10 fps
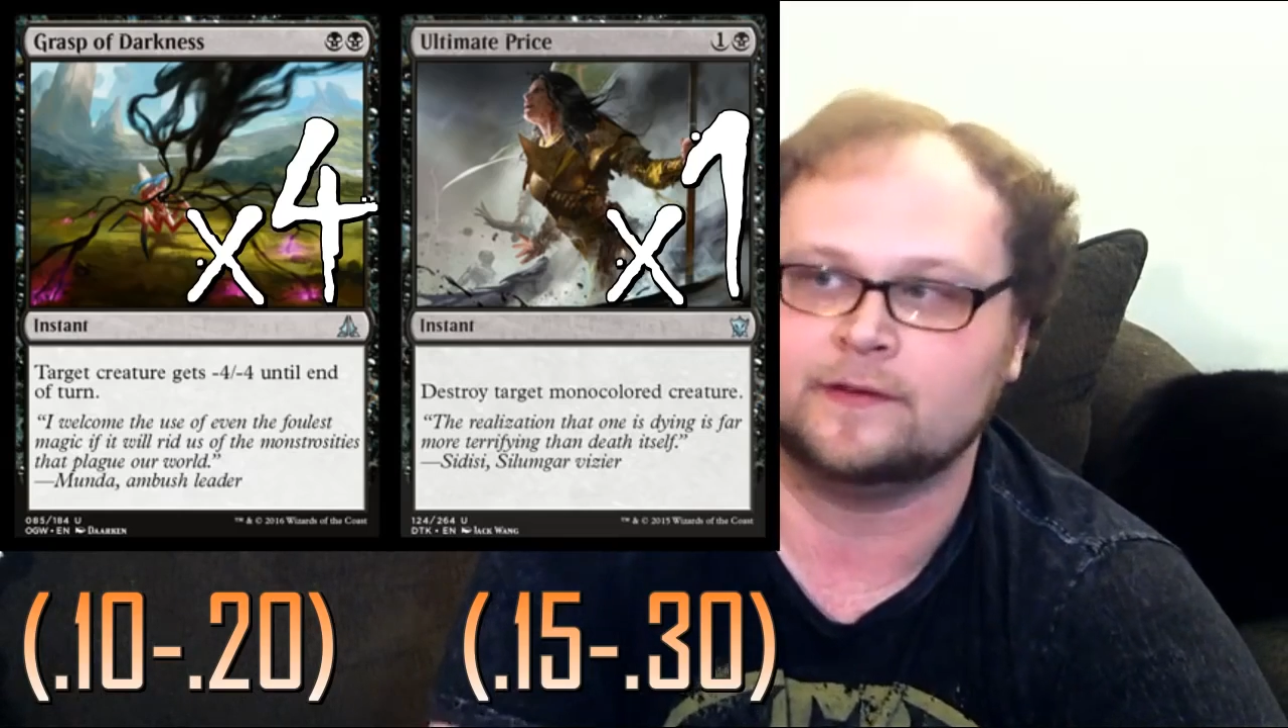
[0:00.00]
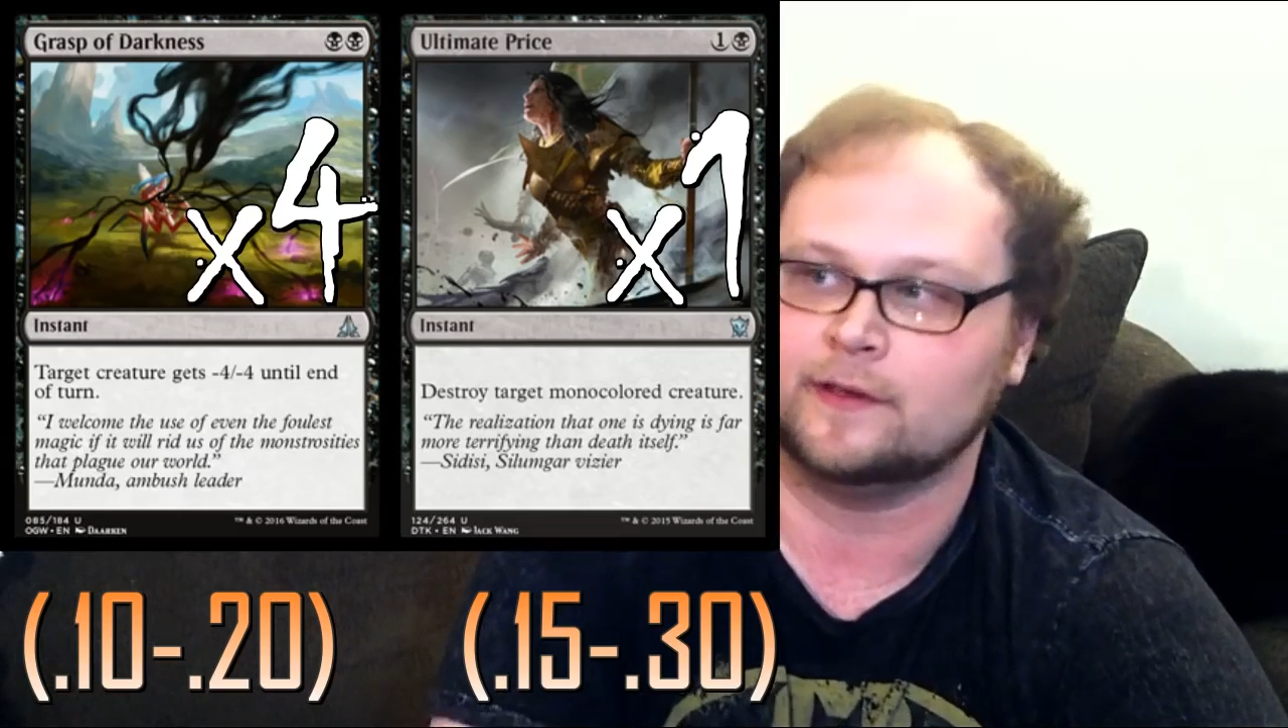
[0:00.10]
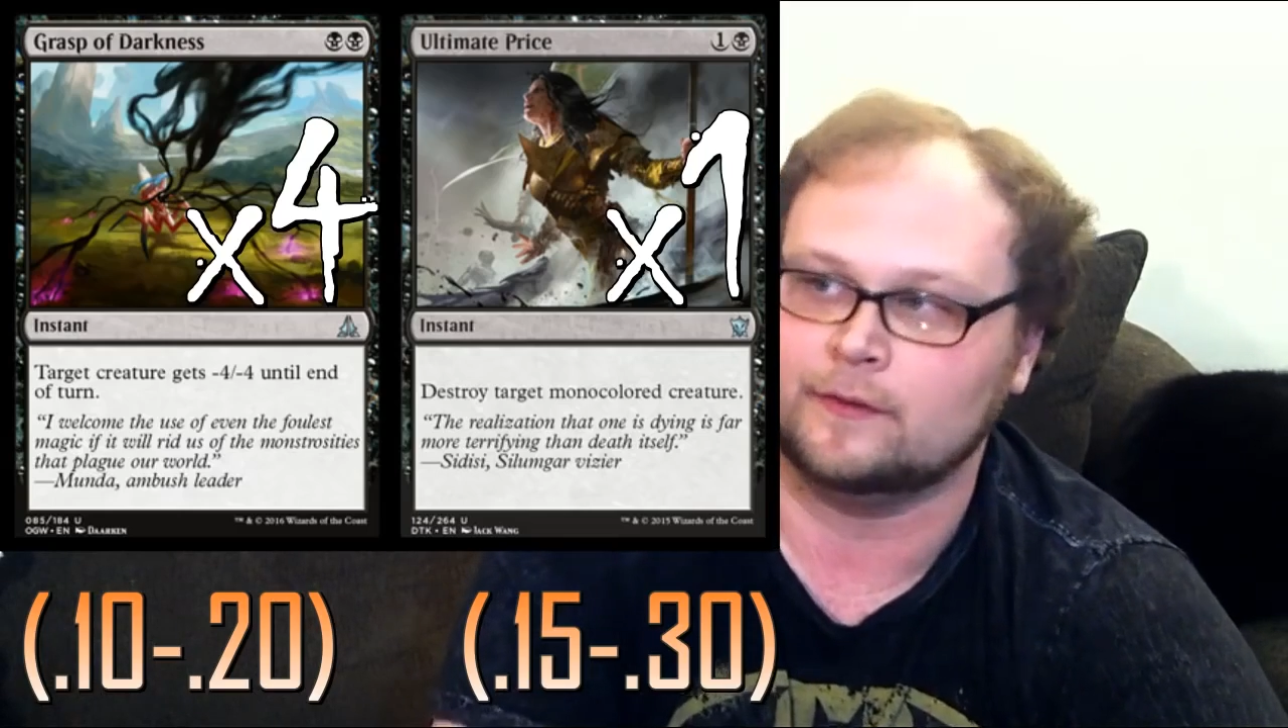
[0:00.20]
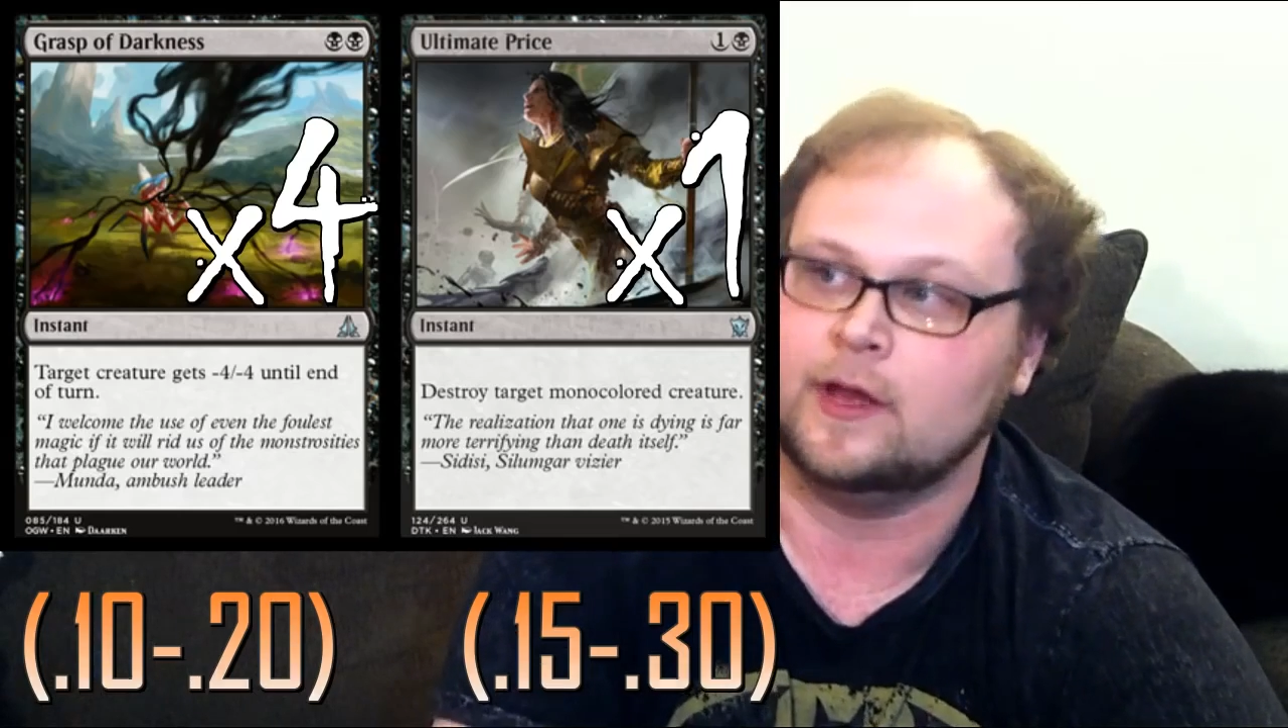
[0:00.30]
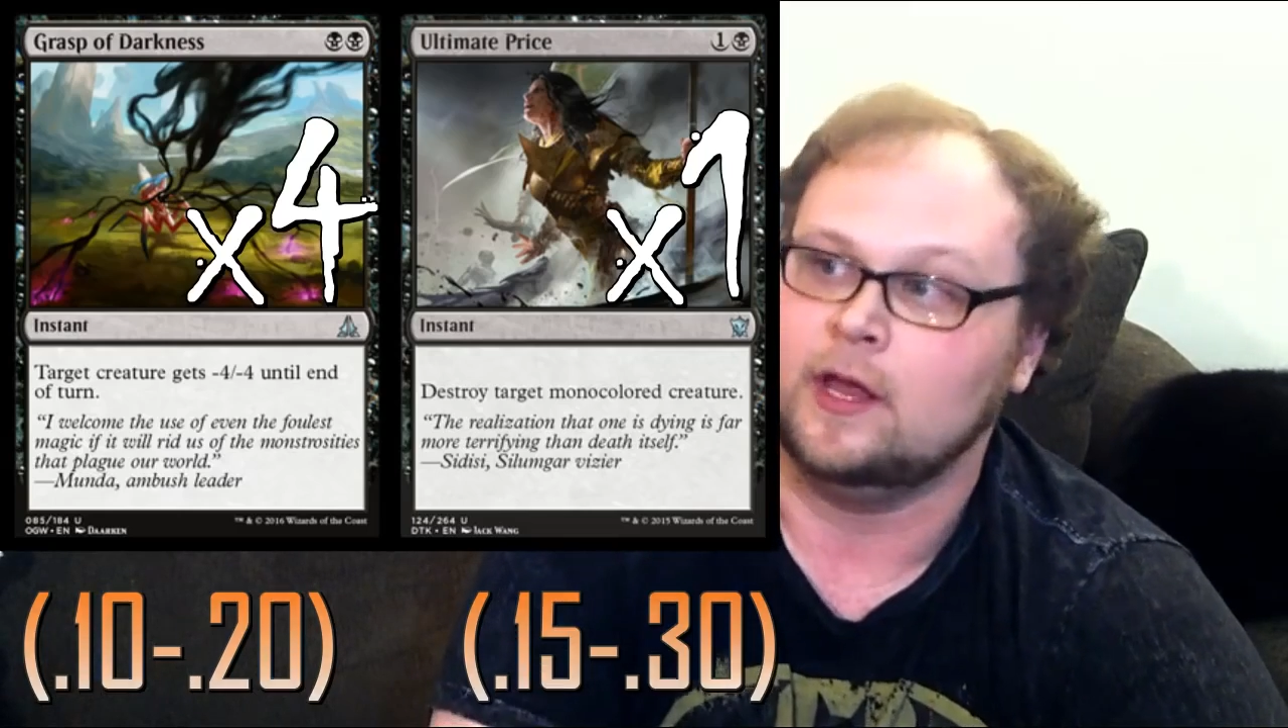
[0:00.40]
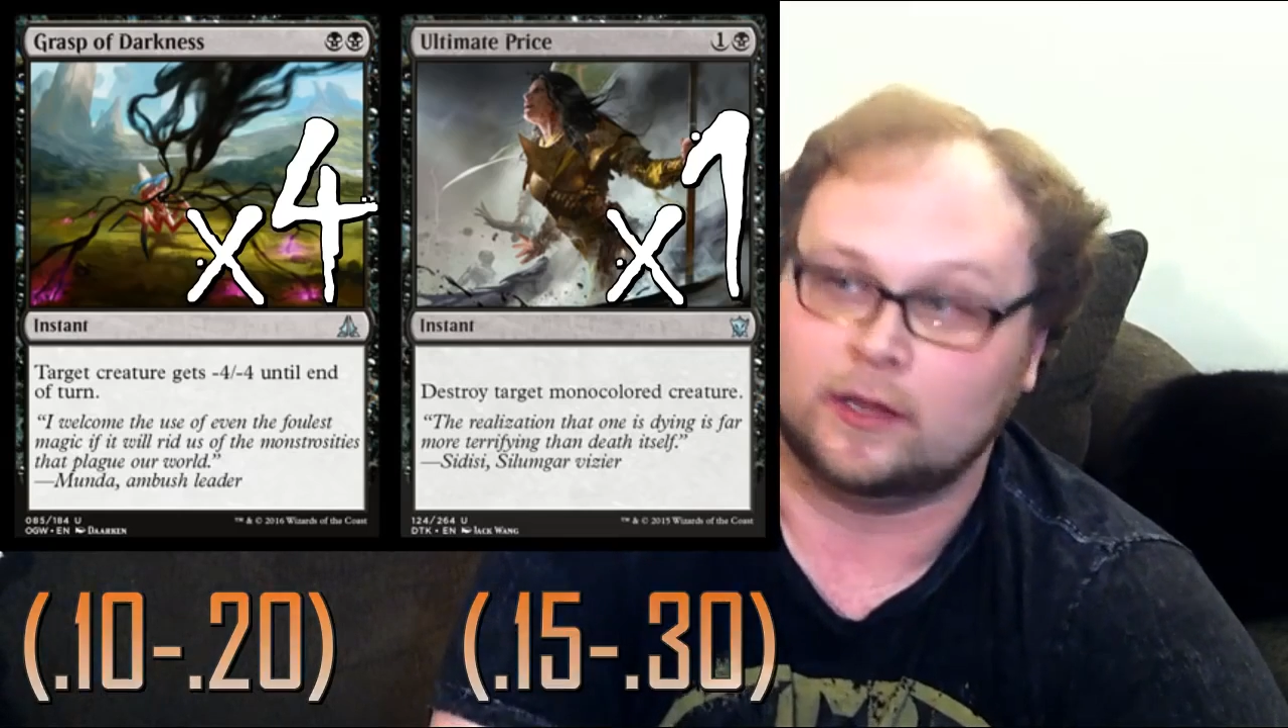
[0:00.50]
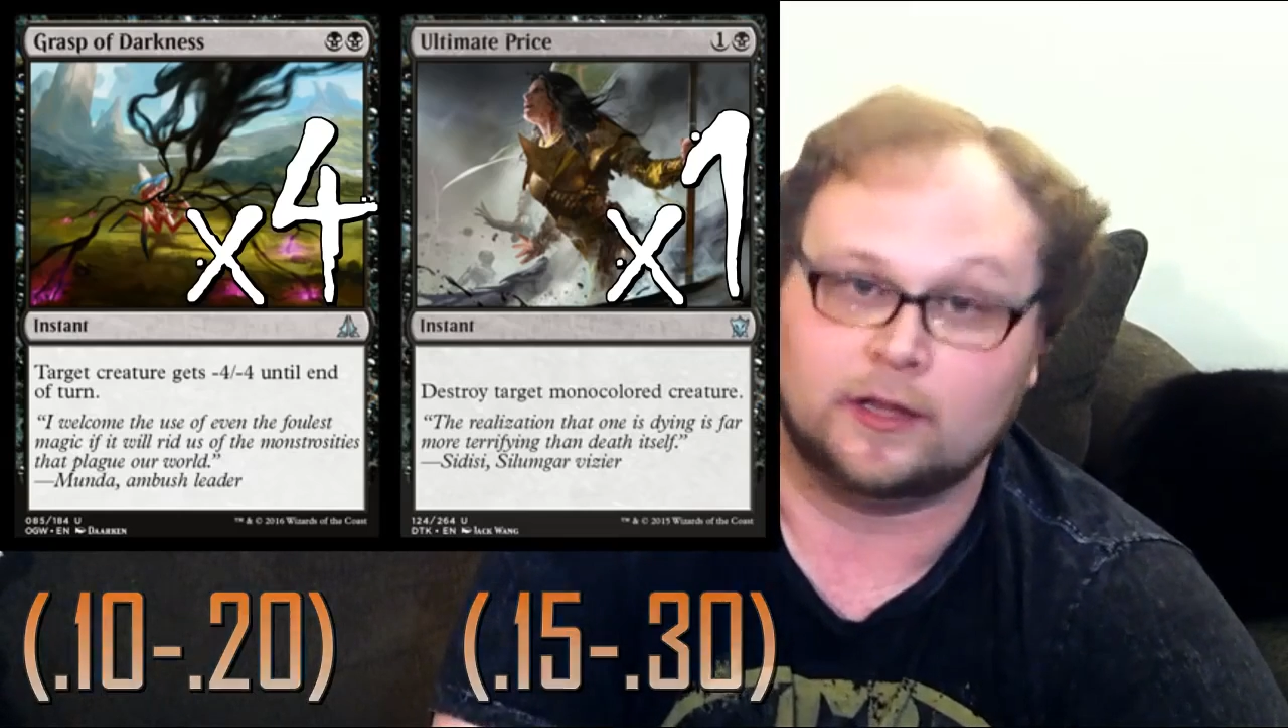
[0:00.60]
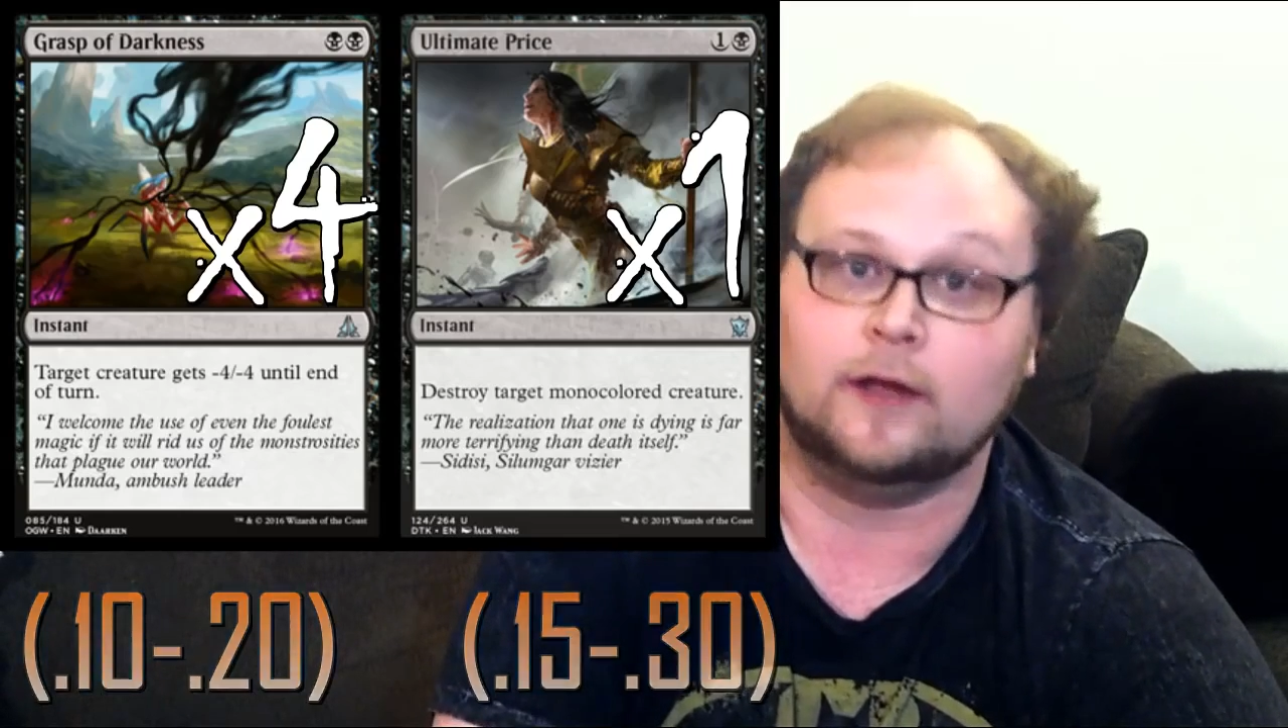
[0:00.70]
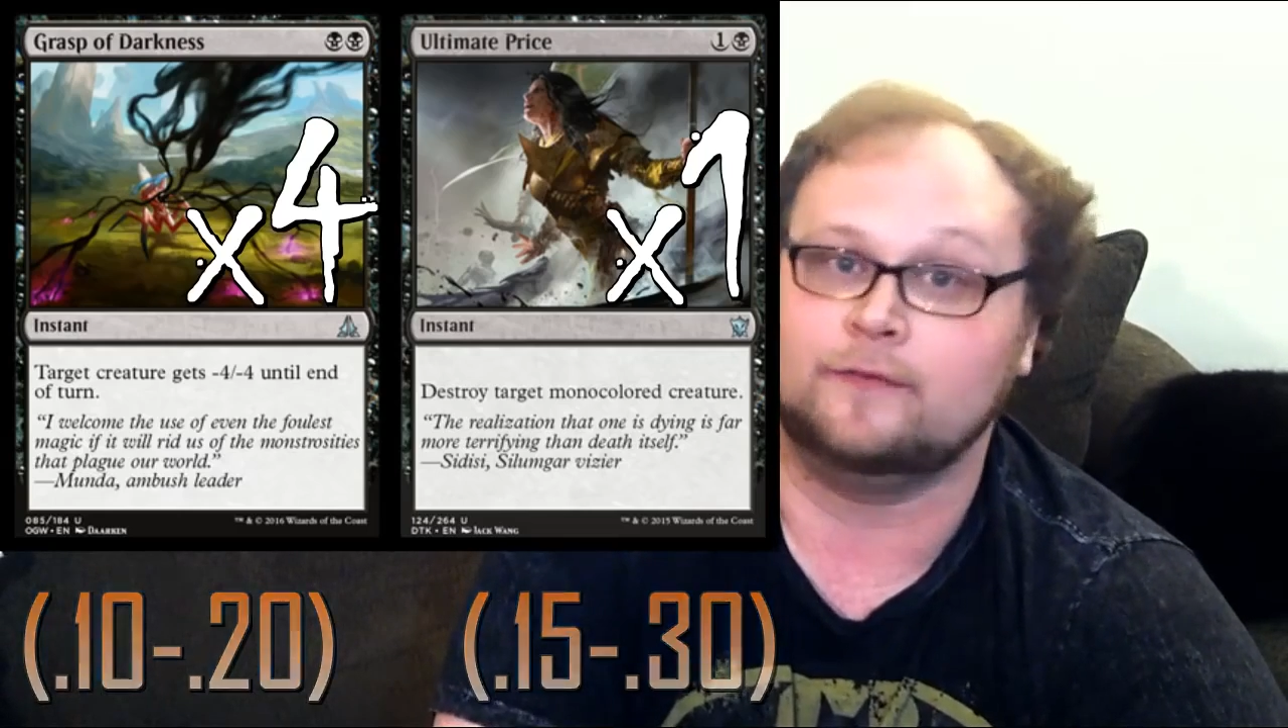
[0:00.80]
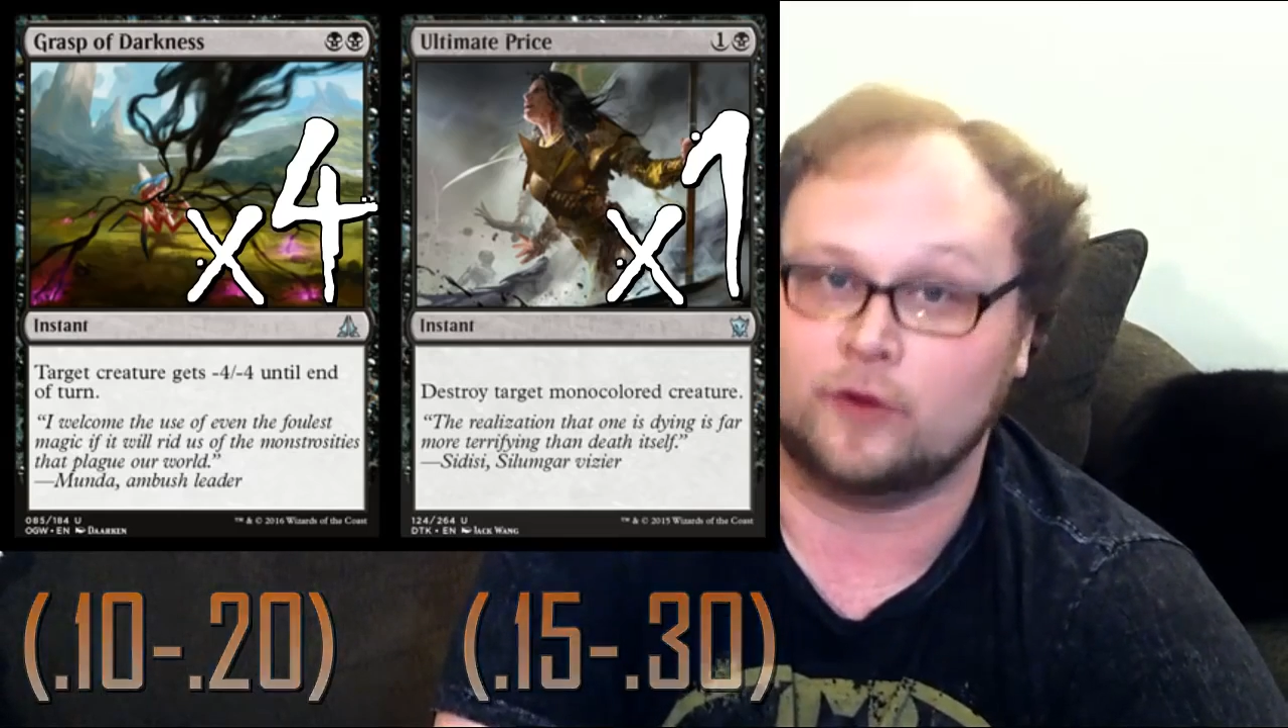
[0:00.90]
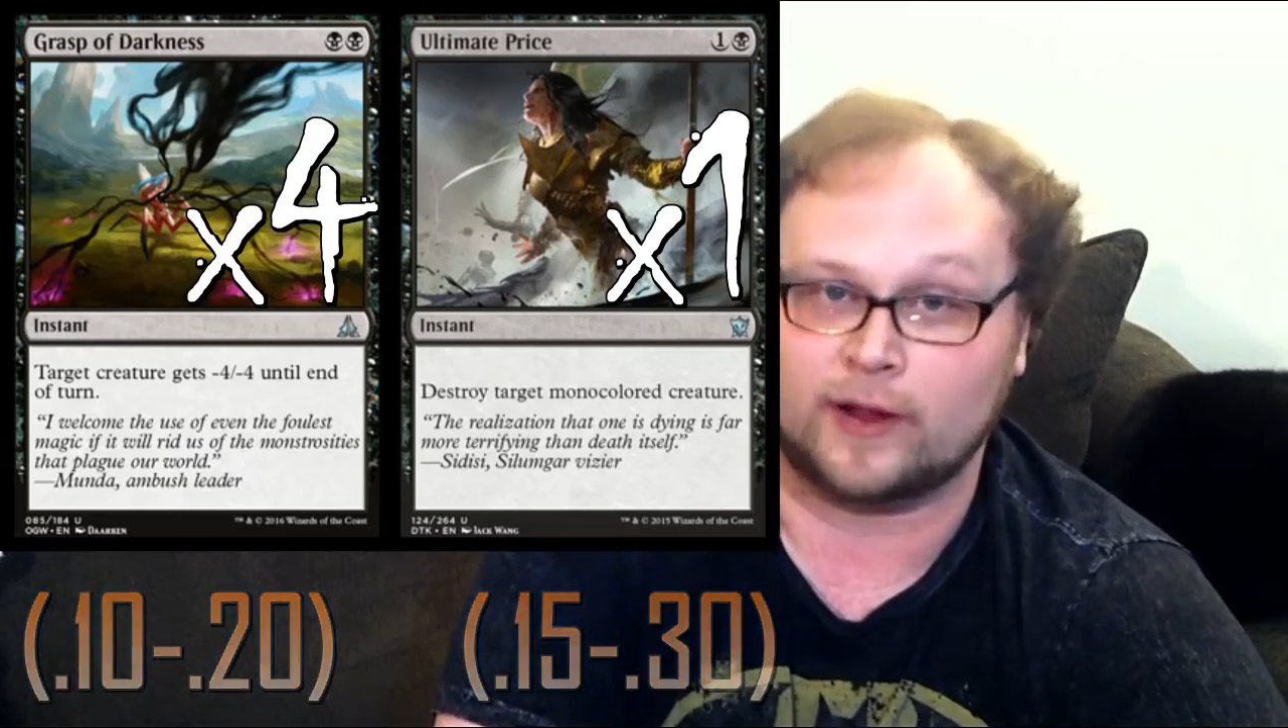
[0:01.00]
So love